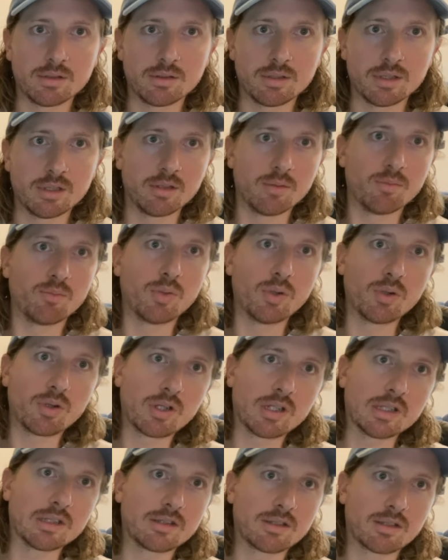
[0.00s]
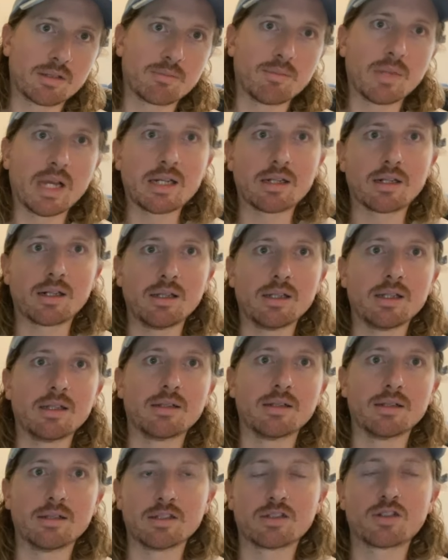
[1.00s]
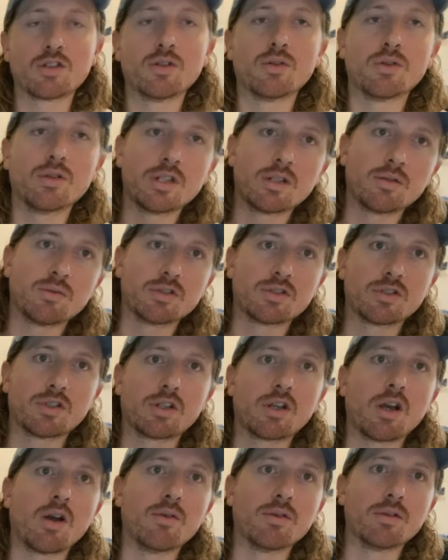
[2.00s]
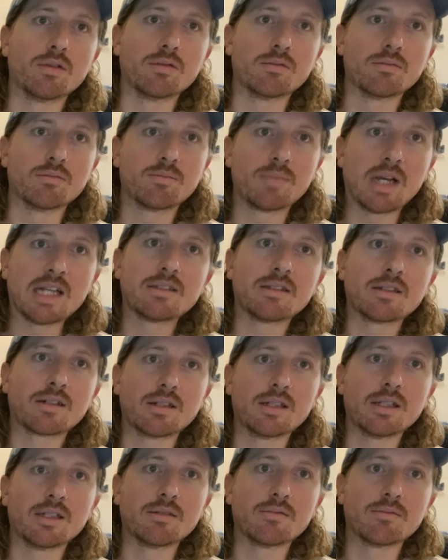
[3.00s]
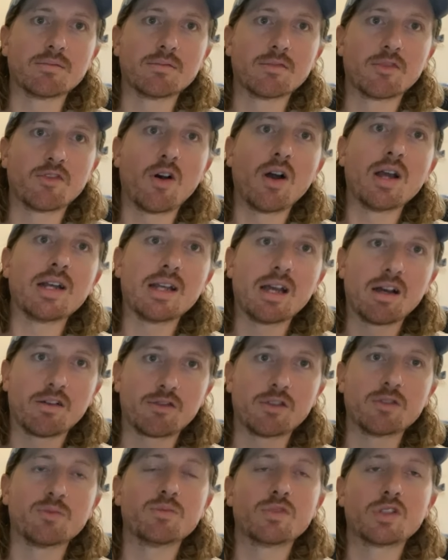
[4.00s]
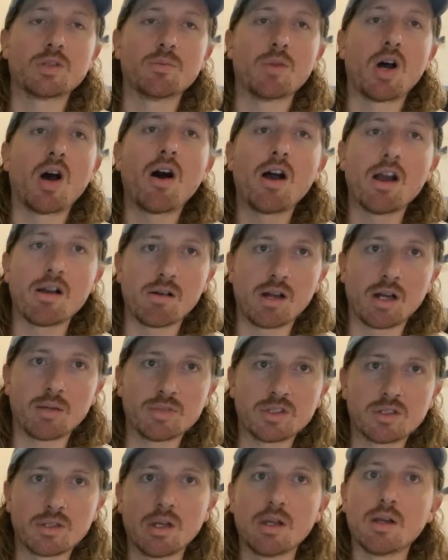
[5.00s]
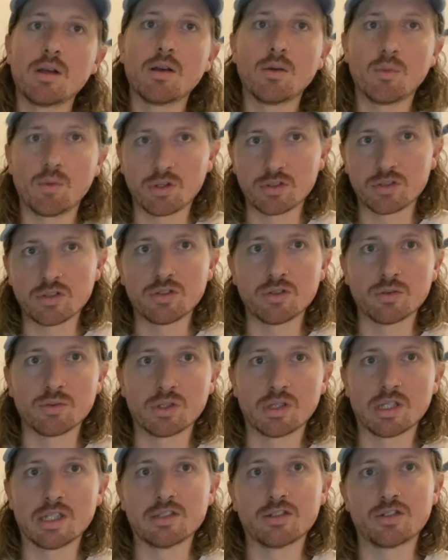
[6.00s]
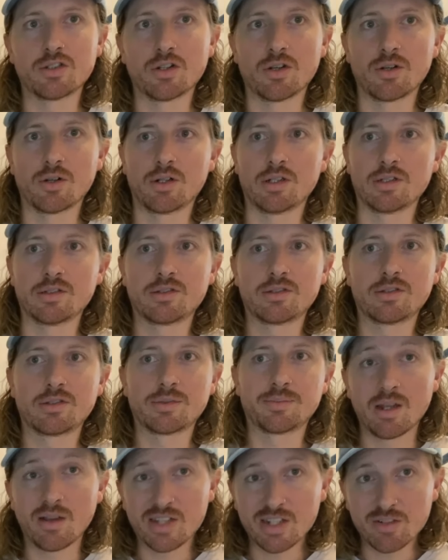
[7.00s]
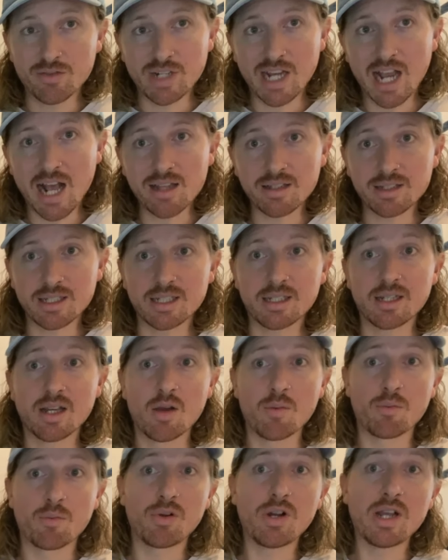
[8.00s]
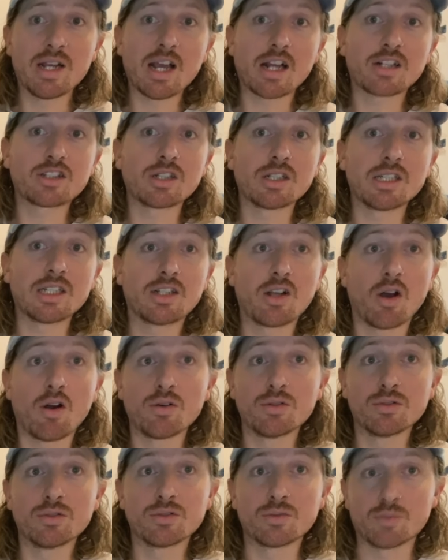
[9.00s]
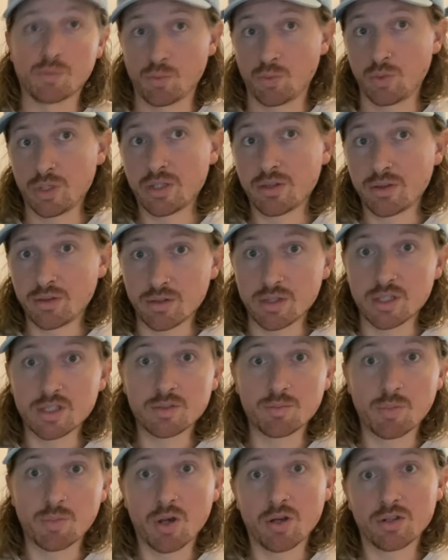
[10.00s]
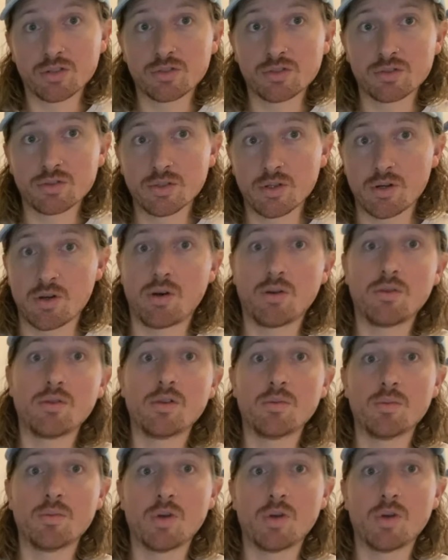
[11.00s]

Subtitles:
in the book it's made clear that this courier was to go and basically find out from some higher ups what to do with these journalists. Now, in reality, Pran actually goes with this person on the